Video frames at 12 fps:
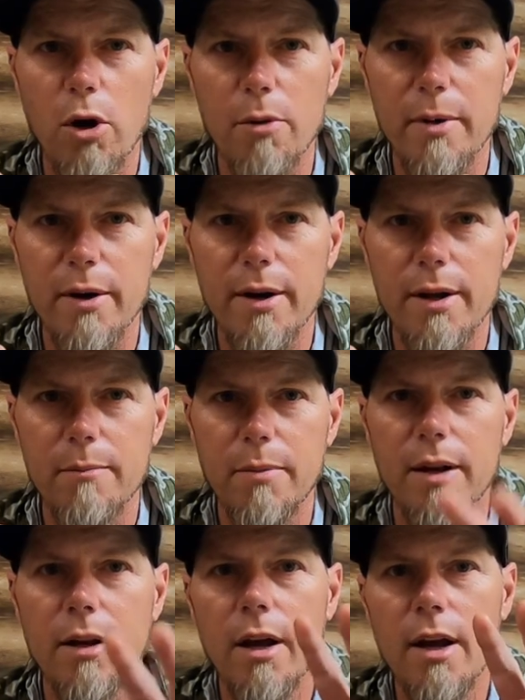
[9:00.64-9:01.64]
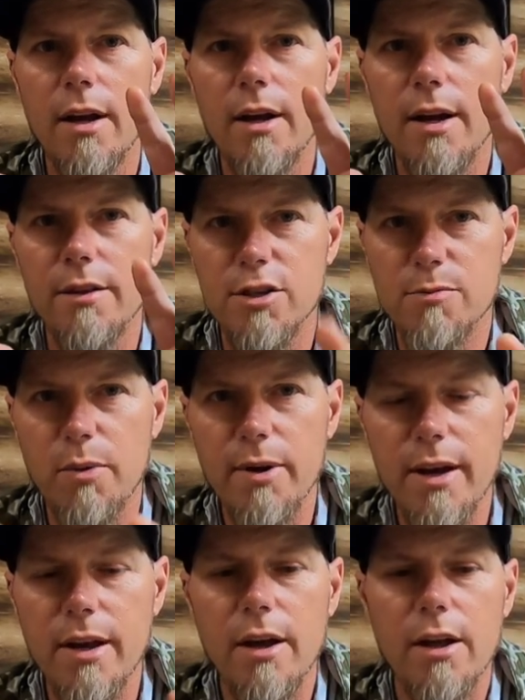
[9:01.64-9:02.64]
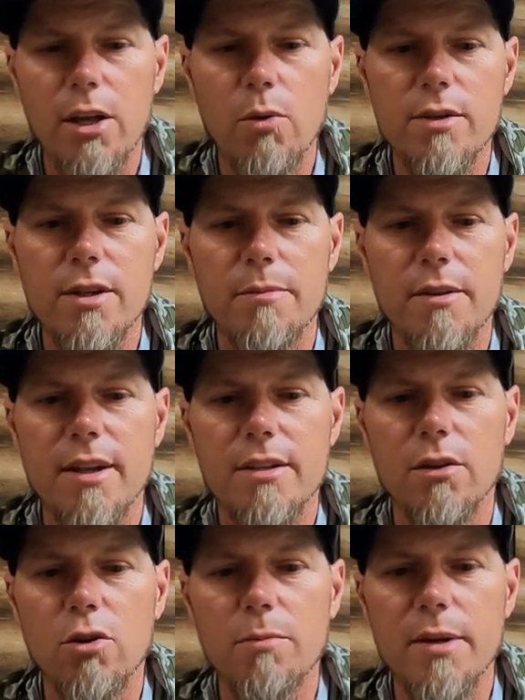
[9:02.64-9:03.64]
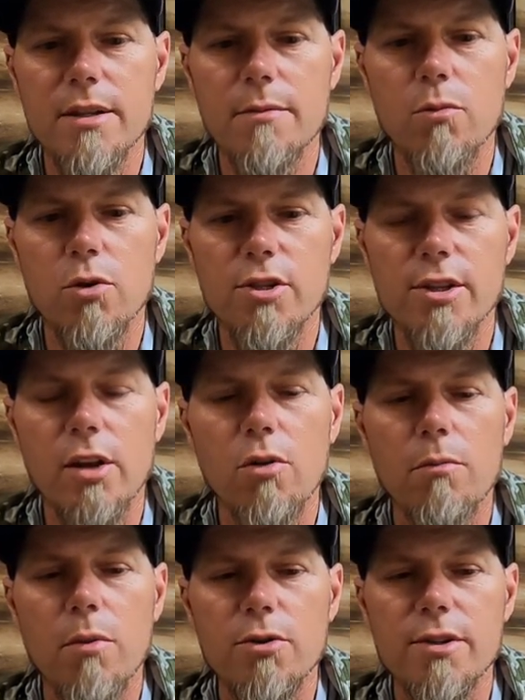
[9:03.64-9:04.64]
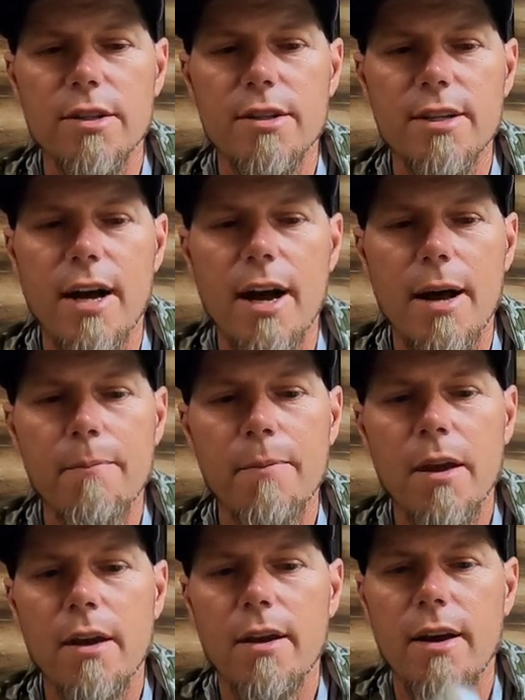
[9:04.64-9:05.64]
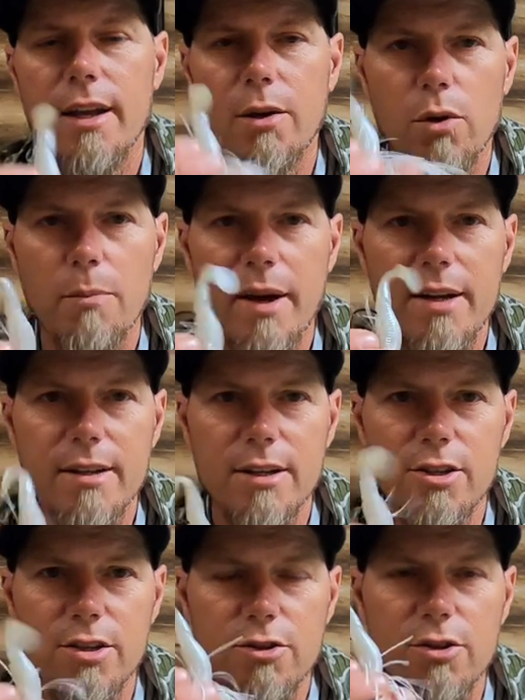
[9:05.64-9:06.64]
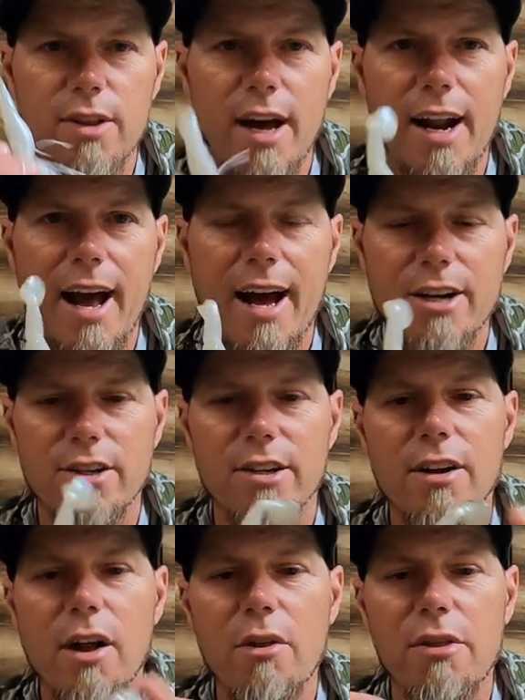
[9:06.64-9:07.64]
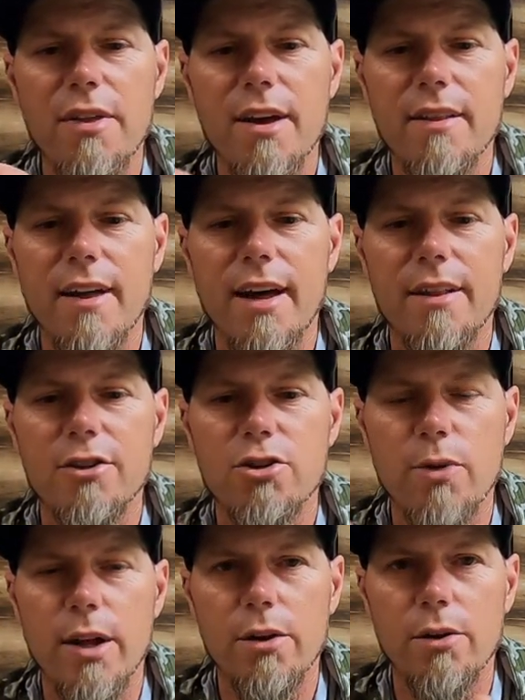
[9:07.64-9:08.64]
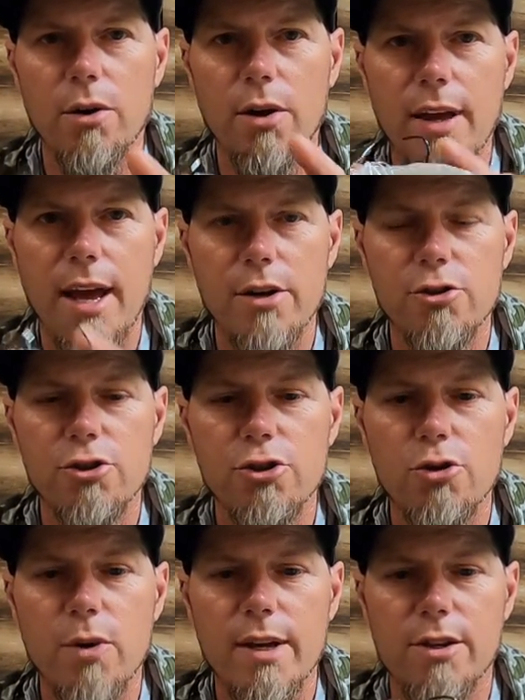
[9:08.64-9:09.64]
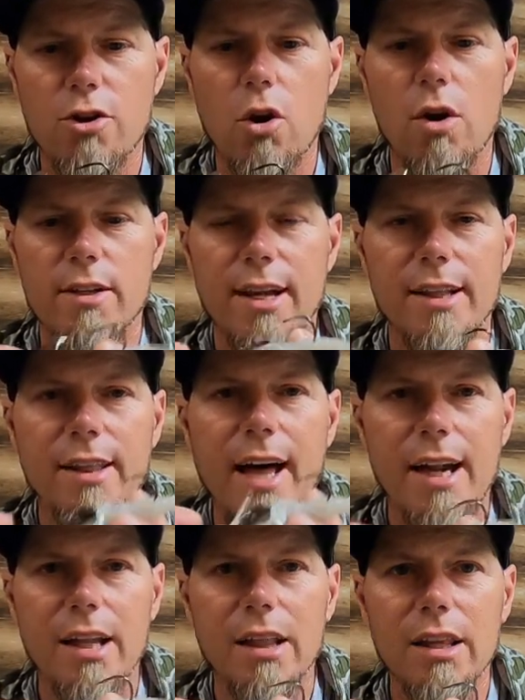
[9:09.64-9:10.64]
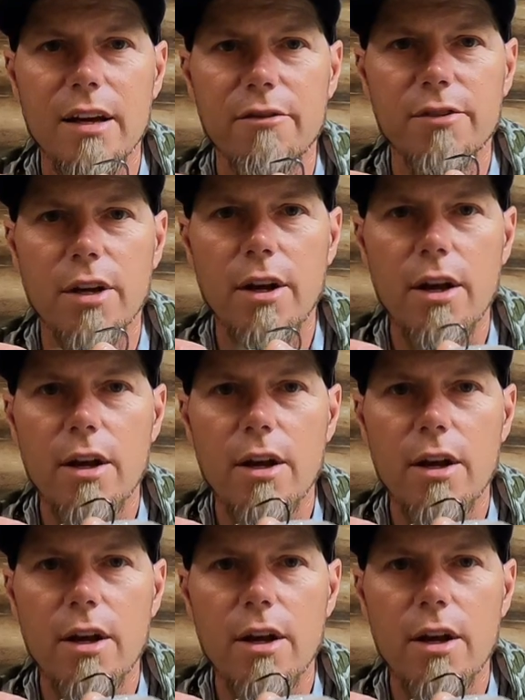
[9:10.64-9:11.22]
water period, but in the spring, you want something that's a little bit more subtle most of the time. And you want to pay attention to that action. Another thing that the trailer can do is cause a lot of lift.